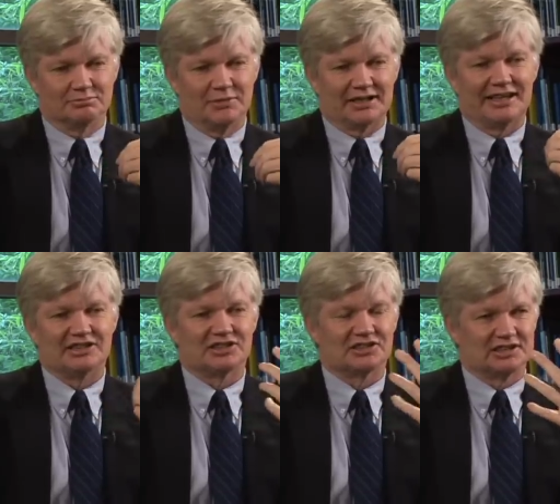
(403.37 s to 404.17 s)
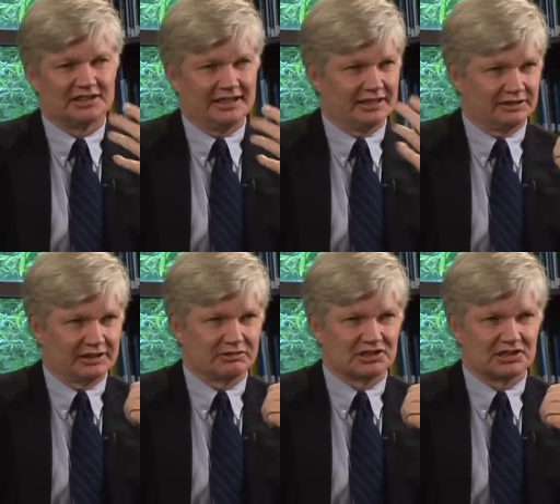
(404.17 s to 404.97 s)
medications to take,
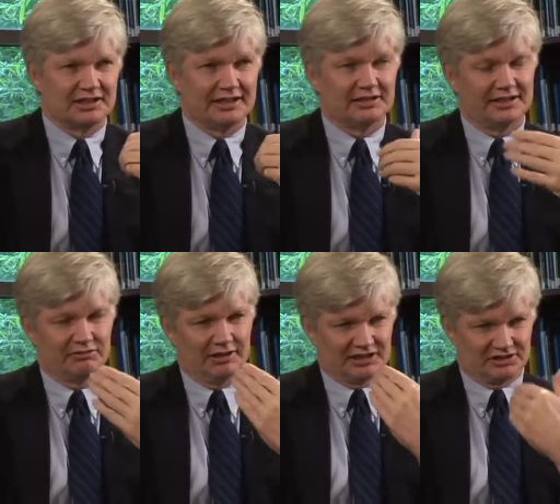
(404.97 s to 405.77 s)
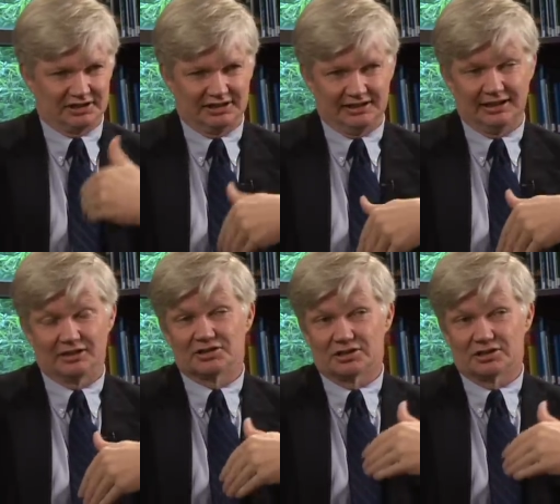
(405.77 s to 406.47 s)
liquids to take that will actually clean it out.